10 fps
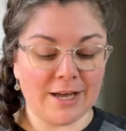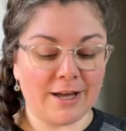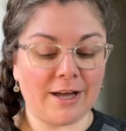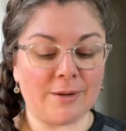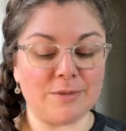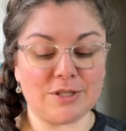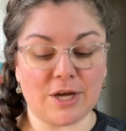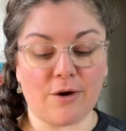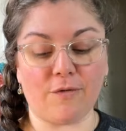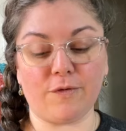Um,
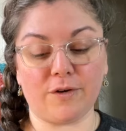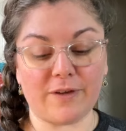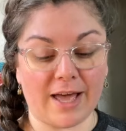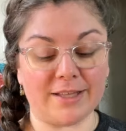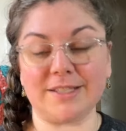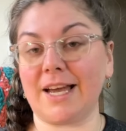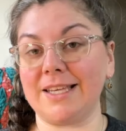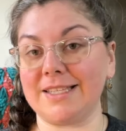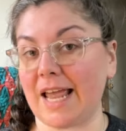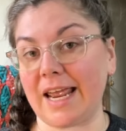so for
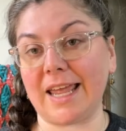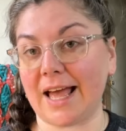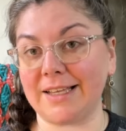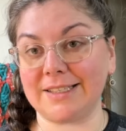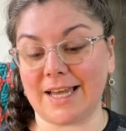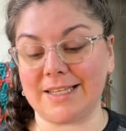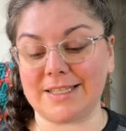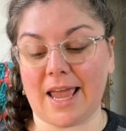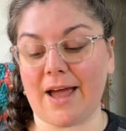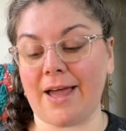Valentine's Day, Galentine's
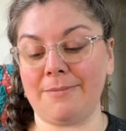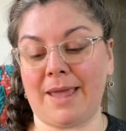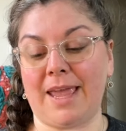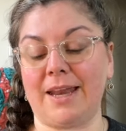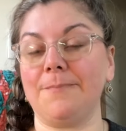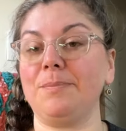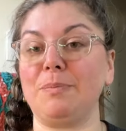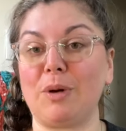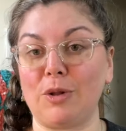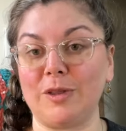Day, I made
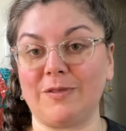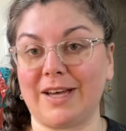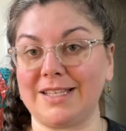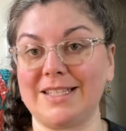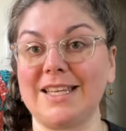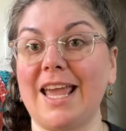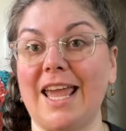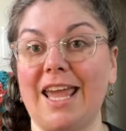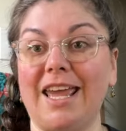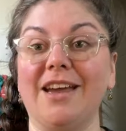both of us
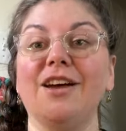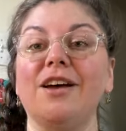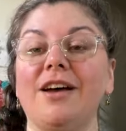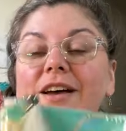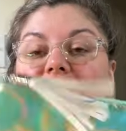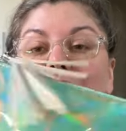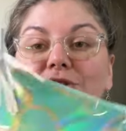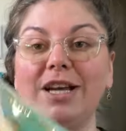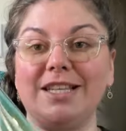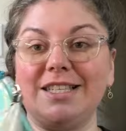a
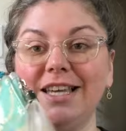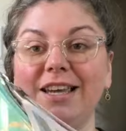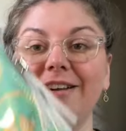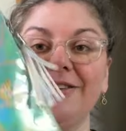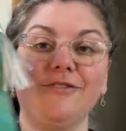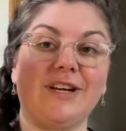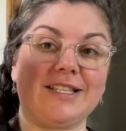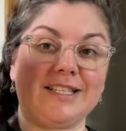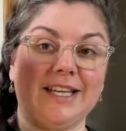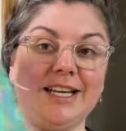Tracey
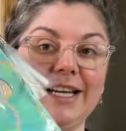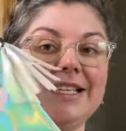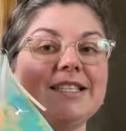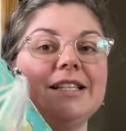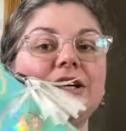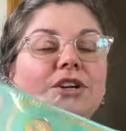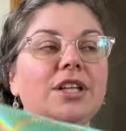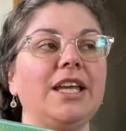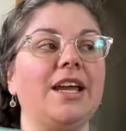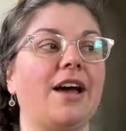Wristlet. It's
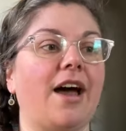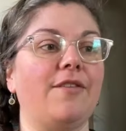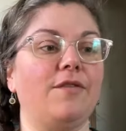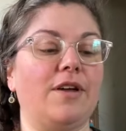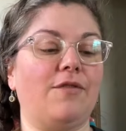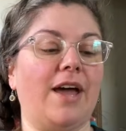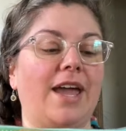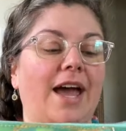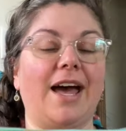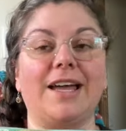literally, I if I
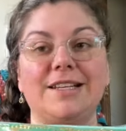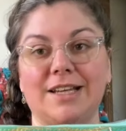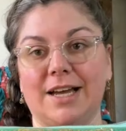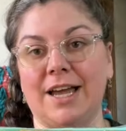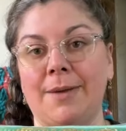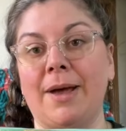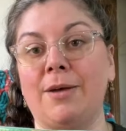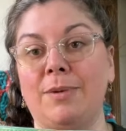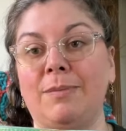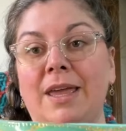had time,
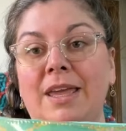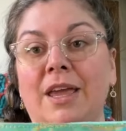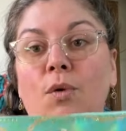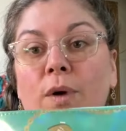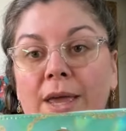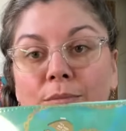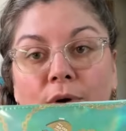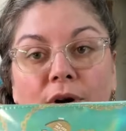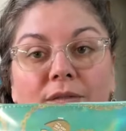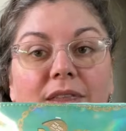I'd be making way
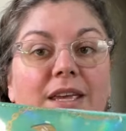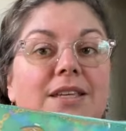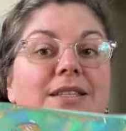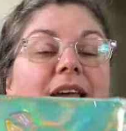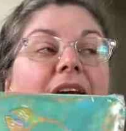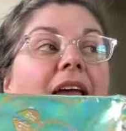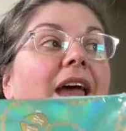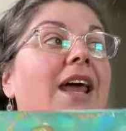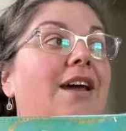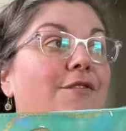more of these.
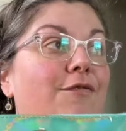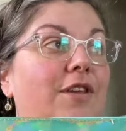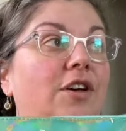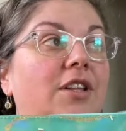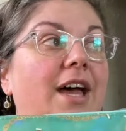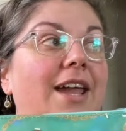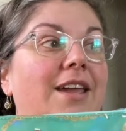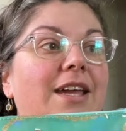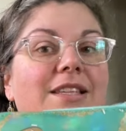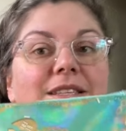And I feel like
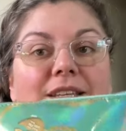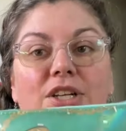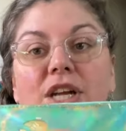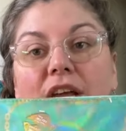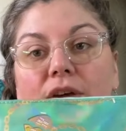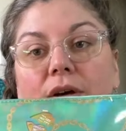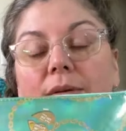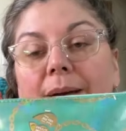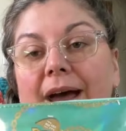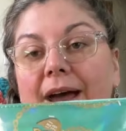it's such a good
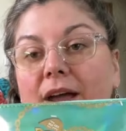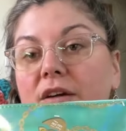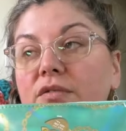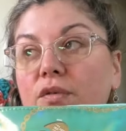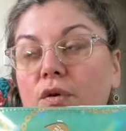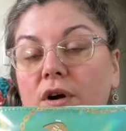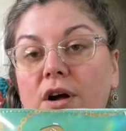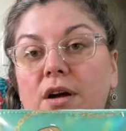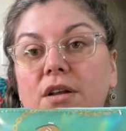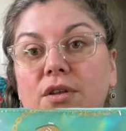bag
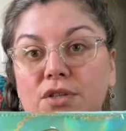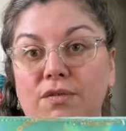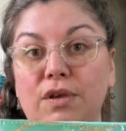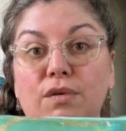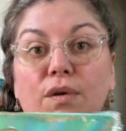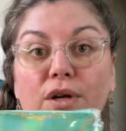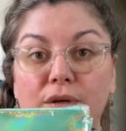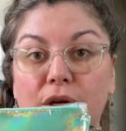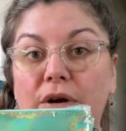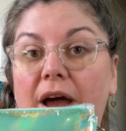for those of you who are
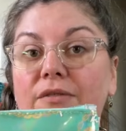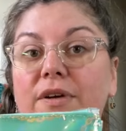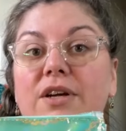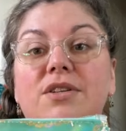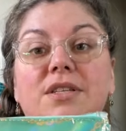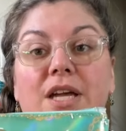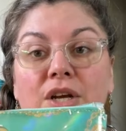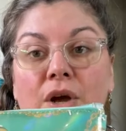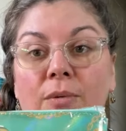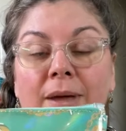doing craft fairs, because I
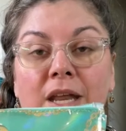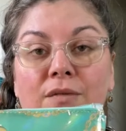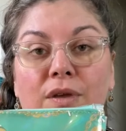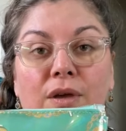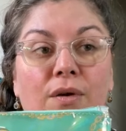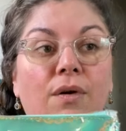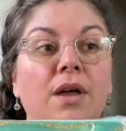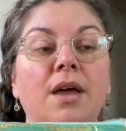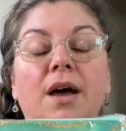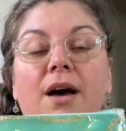know many of you
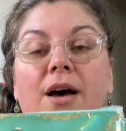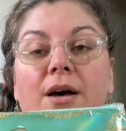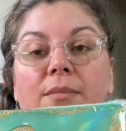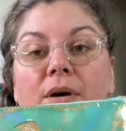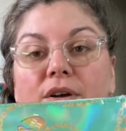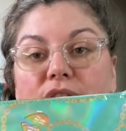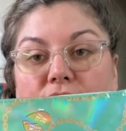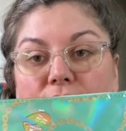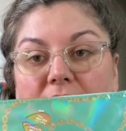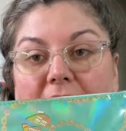um,
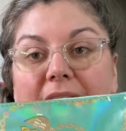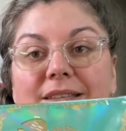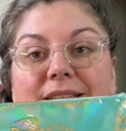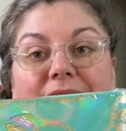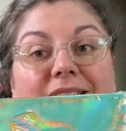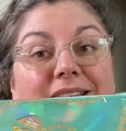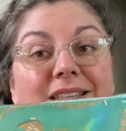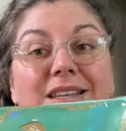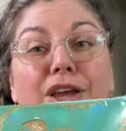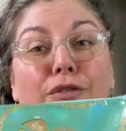do that. This
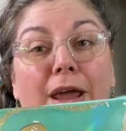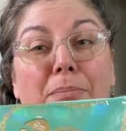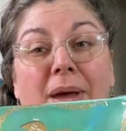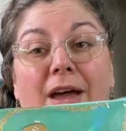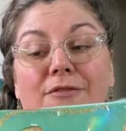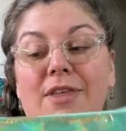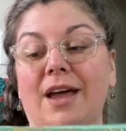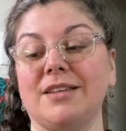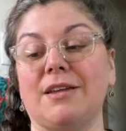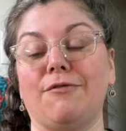is a great bag for
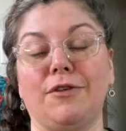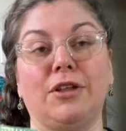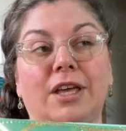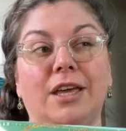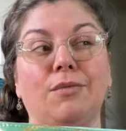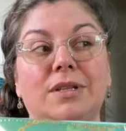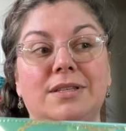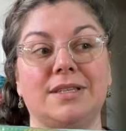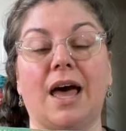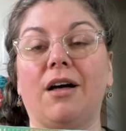that, because I feel like it would
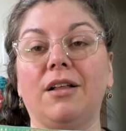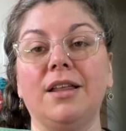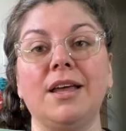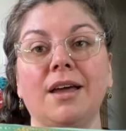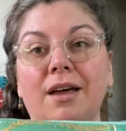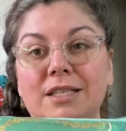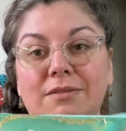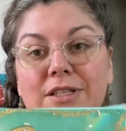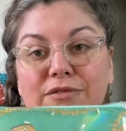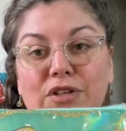sell because
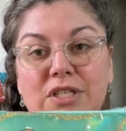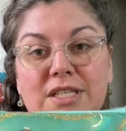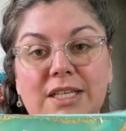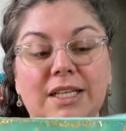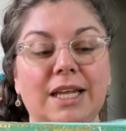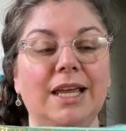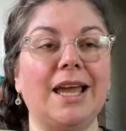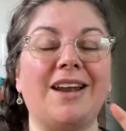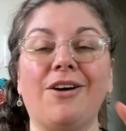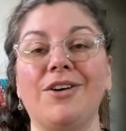of its versatility.
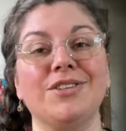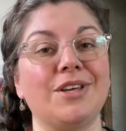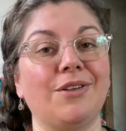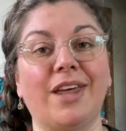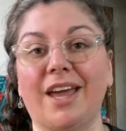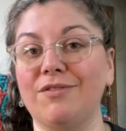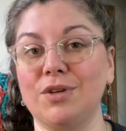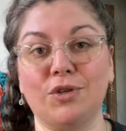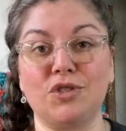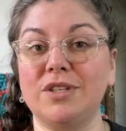And also, like I've
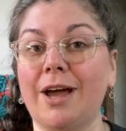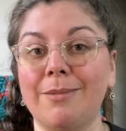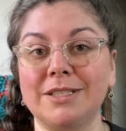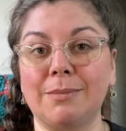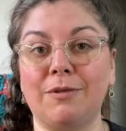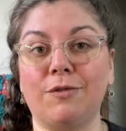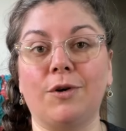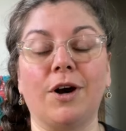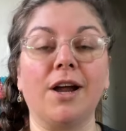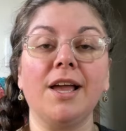told you time and time
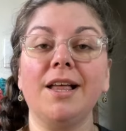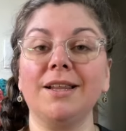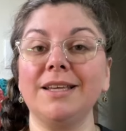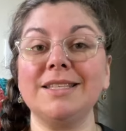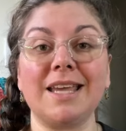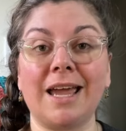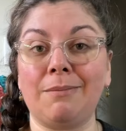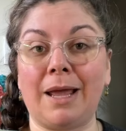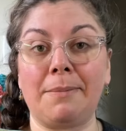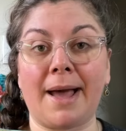before, Lynn's
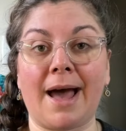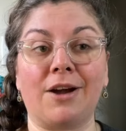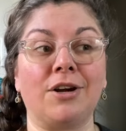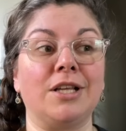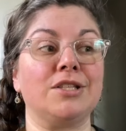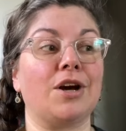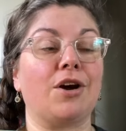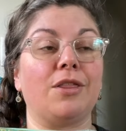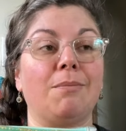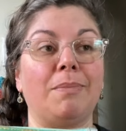Handmade Patterns
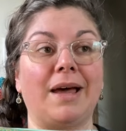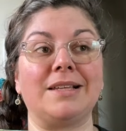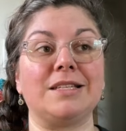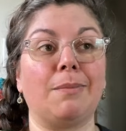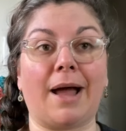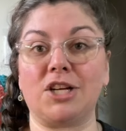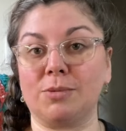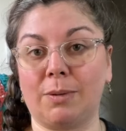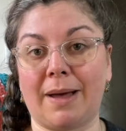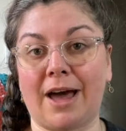are the best
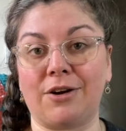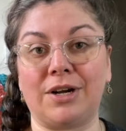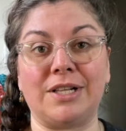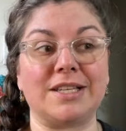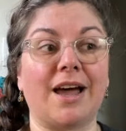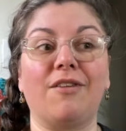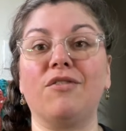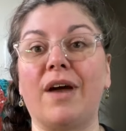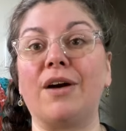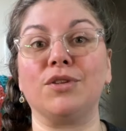batchable patterns I've
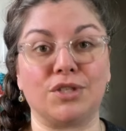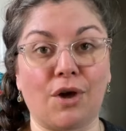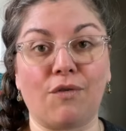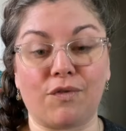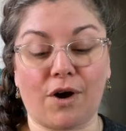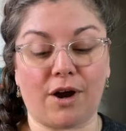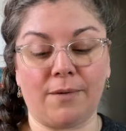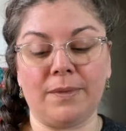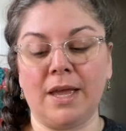found so far.